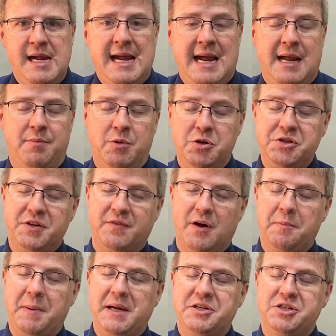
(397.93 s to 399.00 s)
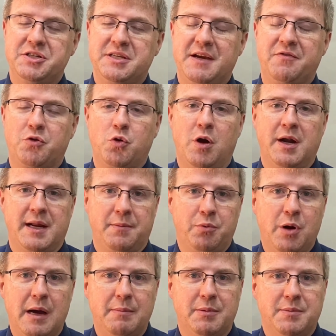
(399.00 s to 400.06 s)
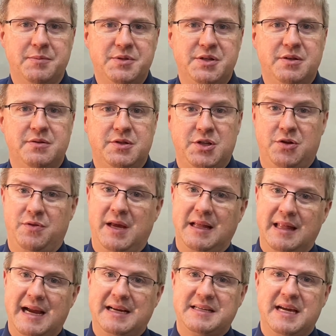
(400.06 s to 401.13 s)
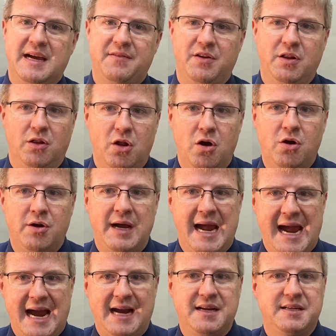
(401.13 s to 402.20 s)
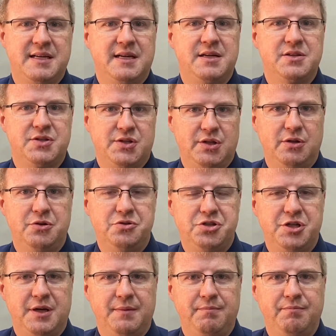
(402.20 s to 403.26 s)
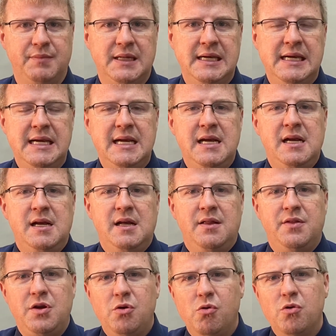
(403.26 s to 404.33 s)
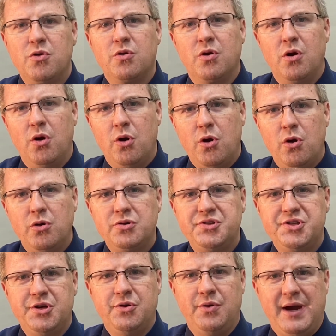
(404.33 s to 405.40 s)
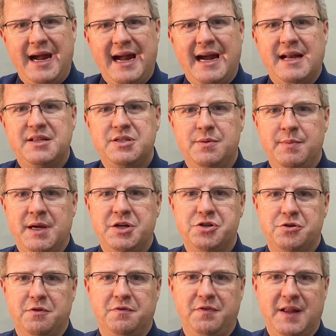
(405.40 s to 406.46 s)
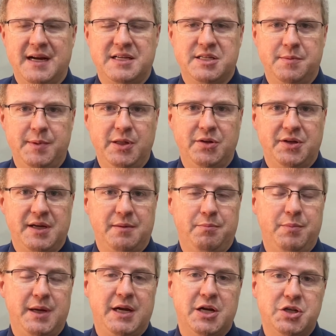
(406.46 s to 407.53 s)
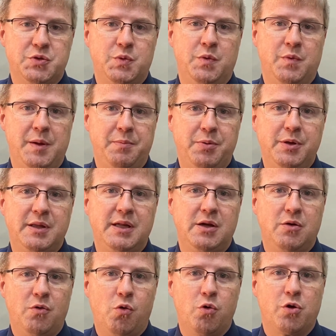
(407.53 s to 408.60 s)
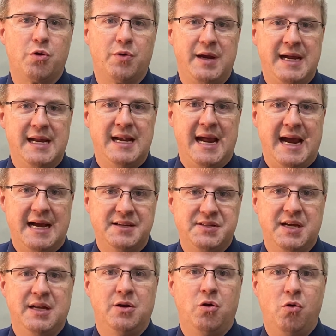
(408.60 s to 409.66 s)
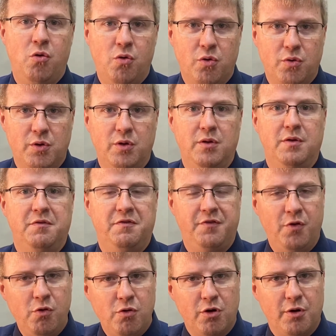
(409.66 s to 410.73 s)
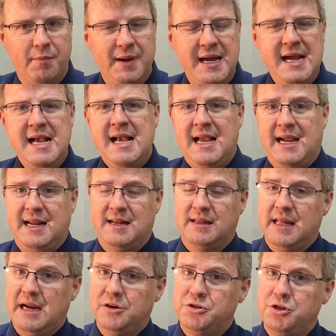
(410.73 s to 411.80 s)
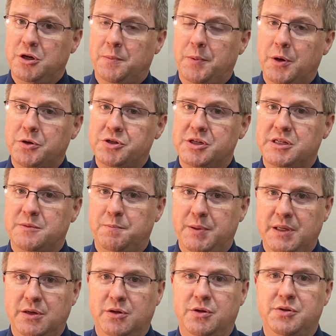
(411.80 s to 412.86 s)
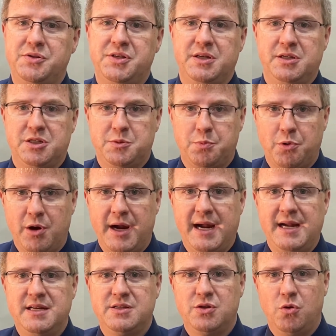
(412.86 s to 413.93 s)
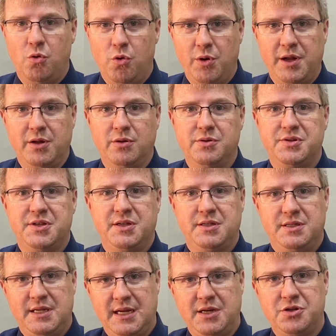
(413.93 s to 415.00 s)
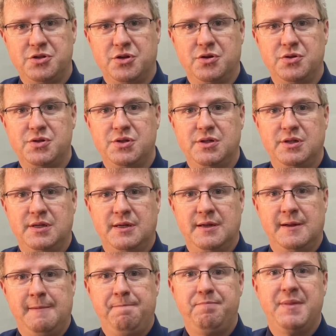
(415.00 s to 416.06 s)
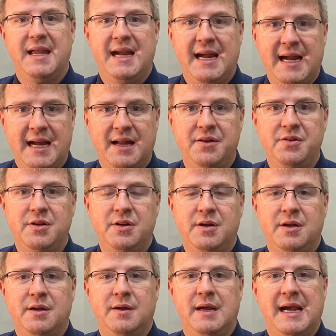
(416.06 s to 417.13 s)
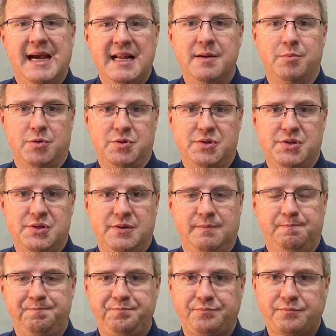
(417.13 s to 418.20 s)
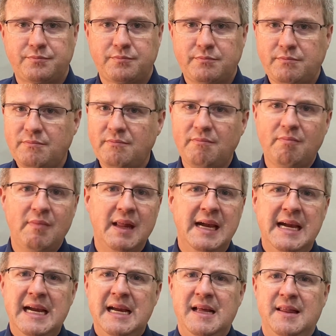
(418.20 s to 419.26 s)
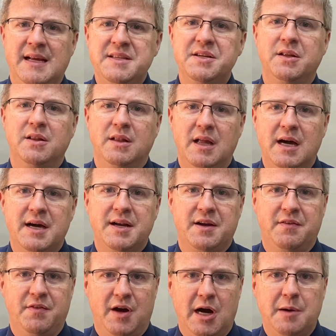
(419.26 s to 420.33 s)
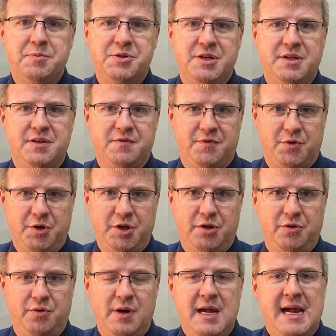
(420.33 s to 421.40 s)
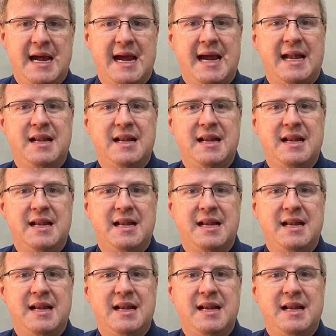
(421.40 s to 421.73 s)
and most of our patients have chronic problems, so they like to have a long-acting solution. The order also adds a measure of flexibility, because when we put the order in as an oral form, it allows you to purchase pills, sprays, oils, tinctures, and edibles. That's a lot of options for you, and